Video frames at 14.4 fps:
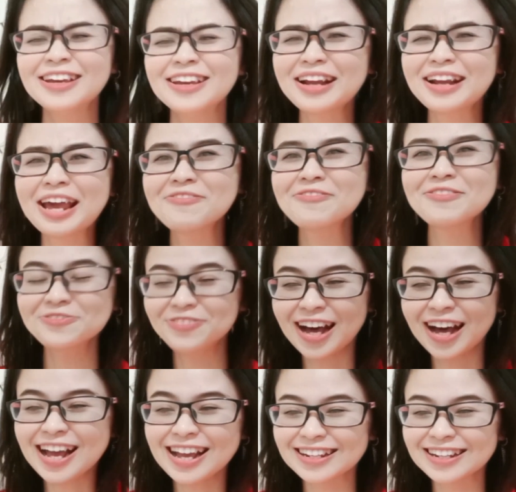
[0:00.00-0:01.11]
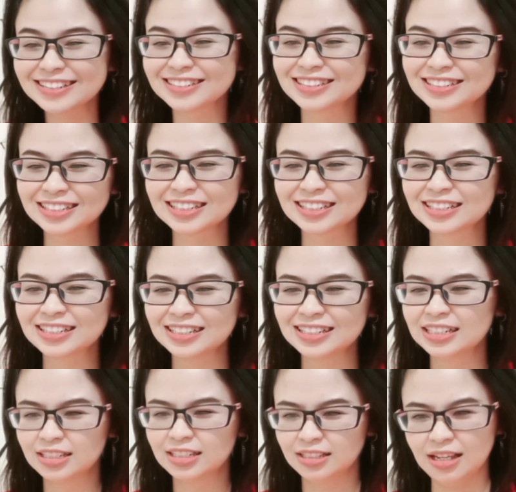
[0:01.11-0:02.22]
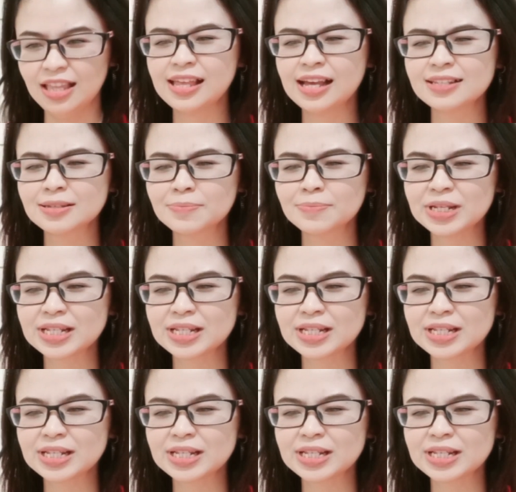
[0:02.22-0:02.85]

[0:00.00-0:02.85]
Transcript: They're having fun. And that's a